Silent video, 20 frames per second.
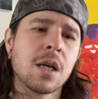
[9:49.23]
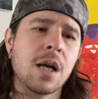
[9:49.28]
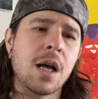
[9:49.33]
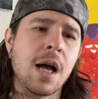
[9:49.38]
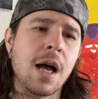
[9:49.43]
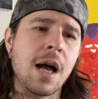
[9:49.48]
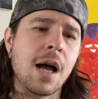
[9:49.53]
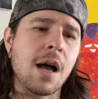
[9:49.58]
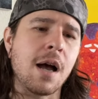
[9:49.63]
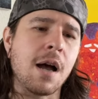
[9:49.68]

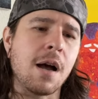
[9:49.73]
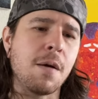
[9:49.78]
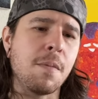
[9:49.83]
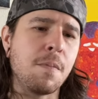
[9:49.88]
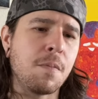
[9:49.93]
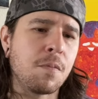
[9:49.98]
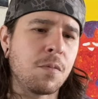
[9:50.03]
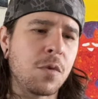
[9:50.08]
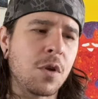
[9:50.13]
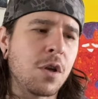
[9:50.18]

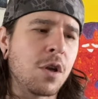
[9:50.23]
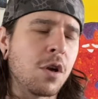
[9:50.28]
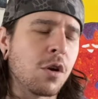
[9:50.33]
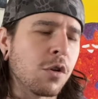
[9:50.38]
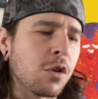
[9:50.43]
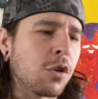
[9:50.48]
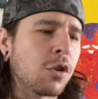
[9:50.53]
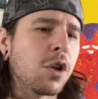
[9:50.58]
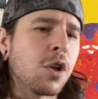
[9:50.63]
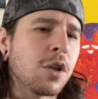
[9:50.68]

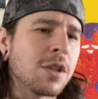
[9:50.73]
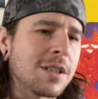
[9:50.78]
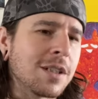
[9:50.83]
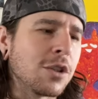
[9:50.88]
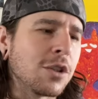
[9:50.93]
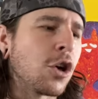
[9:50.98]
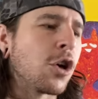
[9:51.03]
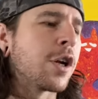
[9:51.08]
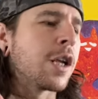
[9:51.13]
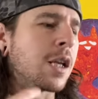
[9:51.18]
It's a
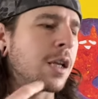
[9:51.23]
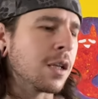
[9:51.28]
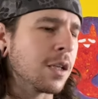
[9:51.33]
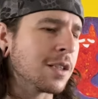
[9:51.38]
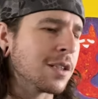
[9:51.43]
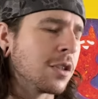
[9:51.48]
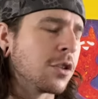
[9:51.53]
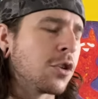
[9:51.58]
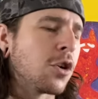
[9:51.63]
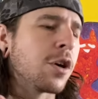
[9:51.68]

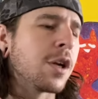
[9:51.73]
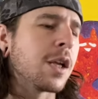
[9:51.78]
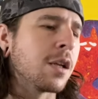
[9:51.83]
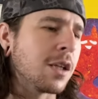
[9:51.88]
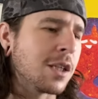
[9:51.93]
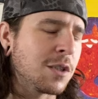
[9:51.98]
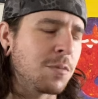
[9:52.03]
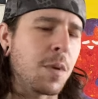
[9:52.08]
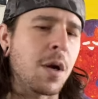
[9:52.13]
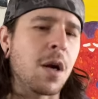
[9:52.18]
learning
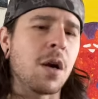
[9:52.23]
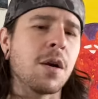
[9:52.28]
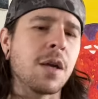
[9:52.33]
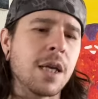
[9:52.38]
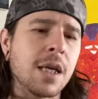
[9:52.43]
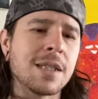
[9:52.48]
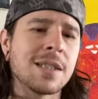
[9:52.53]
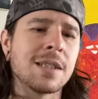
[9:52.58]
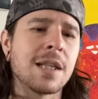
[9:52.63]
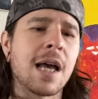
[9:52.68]

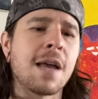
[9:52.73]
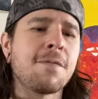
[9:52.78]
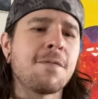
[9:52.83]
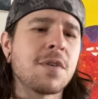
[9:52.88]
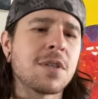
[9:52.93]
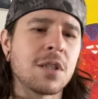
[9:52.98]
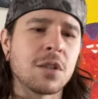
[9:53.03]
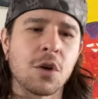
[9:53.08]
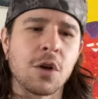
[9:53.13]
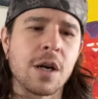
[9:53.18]
experience. Life
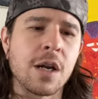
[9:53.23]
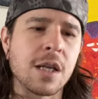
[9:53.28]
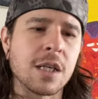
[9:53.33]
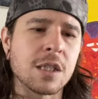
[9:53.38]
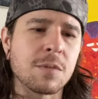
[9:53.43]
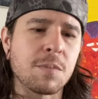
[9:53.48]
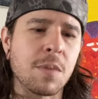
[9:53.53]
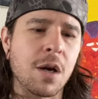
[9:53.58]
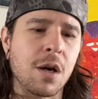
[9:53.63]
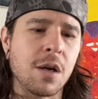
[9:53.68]
is a learning
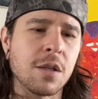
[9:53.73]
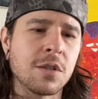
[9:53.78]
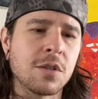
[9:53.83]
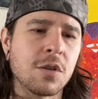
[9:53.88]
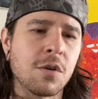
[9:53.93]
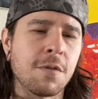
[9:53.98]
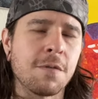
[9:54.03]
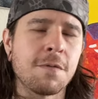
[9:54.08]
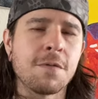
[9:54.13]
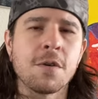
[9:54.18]
experience.
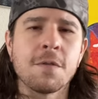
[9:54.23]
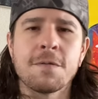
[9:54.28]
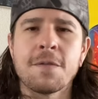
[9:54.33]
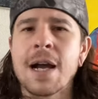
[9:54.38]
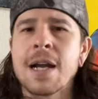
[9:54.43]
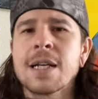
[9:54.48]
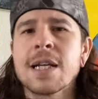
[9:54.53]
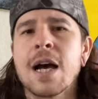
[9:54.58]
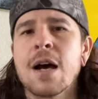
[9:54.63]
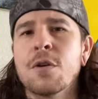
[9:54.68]
You'll
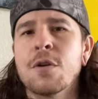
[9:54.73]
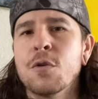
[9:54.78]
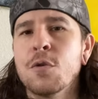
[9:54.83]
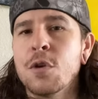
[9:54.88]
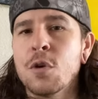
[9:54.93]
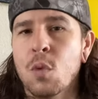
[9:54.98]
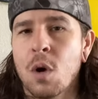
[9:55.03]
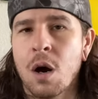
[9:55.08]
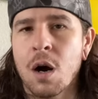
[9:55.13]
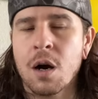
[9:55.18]
find out who
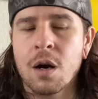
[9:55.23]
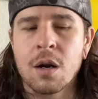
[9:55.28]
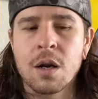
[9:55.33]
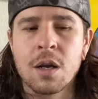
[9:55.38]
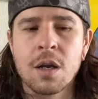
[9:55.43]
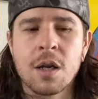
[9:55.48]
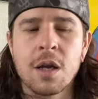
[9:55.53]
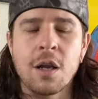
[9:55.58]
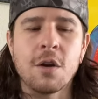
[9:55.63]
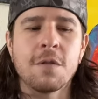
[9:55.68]
you are
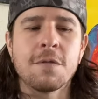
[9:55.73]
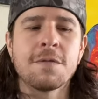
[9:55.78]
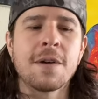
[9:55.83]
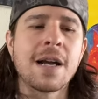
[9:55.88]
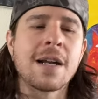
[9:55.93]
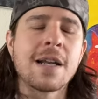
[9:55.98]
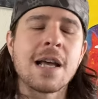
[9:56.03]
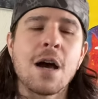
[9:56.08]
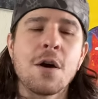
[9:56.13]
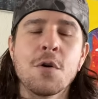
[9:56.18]
and you'll
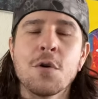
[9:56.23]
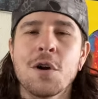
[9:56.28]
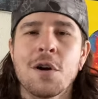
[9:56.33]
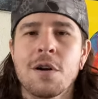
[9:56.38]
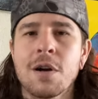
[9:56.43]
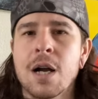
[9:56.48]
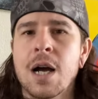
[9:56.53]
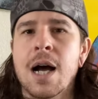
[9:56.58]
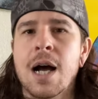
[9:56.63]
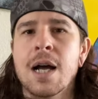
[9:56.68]
find out who you're
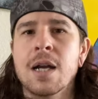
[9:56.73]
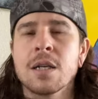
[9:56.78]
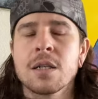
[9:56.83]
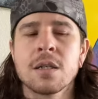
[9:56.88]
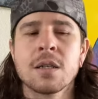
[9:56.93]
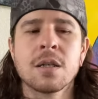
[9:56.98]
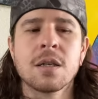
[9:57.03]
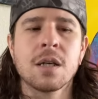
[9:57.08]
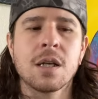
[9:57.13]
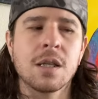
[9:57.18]
not.
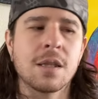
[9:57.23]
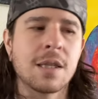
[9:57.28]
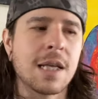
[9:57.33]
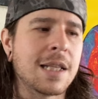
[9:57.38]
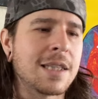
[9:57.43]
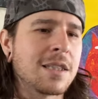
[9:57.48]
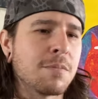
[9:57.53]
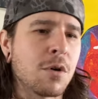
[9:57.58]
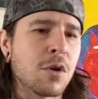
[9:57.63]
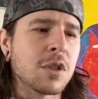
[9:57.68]
And
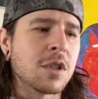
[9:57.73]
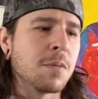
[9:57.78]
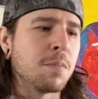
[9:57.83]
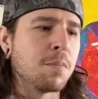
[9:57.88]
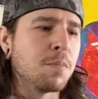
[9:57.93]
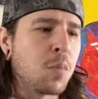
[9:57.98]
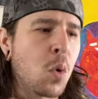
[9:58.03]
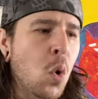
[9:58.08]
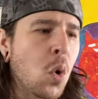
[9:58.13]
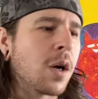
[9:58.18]
that's the most
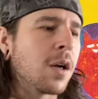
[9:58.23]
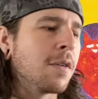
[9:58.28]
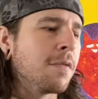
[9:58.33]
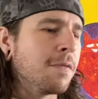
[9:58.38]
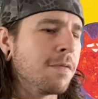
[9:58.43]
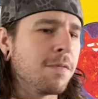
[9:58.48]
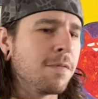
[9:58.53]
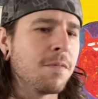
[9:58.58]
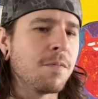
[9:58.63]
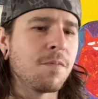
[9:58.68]

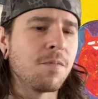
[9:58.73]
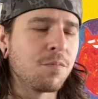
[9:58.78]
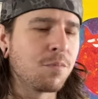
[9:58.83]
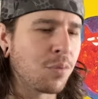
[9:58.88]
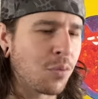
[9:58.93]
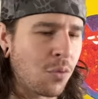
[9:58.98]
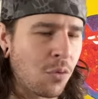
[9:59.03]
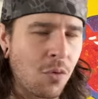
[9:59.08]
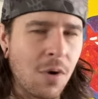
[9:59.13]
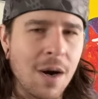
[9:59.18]
important
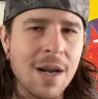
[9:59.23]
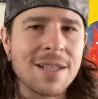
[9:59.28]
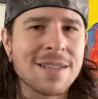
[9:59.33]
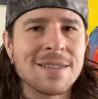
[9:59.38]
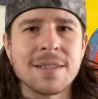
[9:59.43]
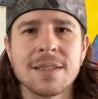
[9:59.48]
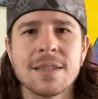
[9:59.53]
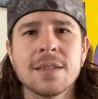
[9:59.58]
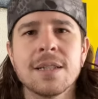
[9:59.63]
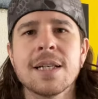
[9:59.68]

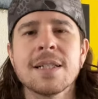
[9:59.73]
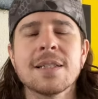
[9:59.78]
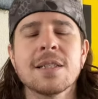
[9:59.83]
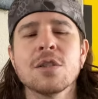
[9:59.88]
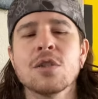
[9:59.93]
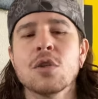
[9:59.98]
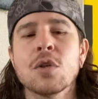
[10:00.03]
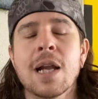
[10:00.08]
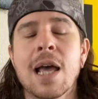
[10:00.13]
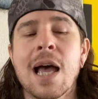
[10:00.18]
priceless
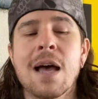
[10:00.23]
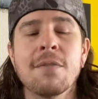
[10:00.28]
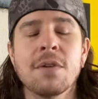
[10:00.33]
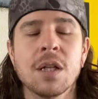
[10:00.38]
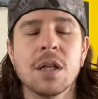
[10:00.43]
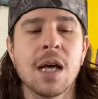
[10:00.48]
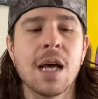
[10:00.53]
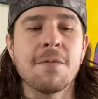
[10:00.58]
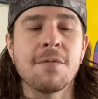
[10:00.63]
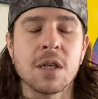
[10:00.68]
lessons you can have in
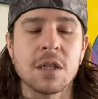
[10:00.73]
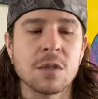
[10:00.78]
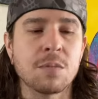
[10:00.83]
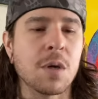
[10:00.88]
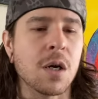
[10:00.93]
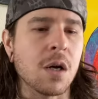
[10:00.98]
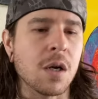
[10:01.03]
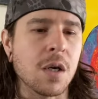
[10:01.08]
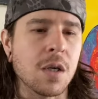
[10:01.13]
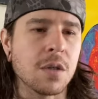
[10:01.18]
life and
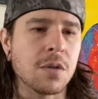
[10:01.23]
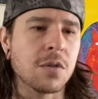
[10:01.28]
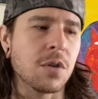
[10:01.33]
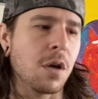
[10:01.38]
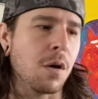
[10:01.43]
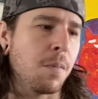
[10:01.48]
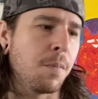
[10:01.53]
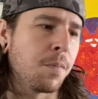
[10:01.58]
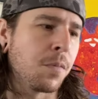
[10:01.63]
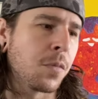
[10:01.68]
experience.
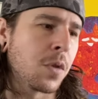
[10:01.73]
So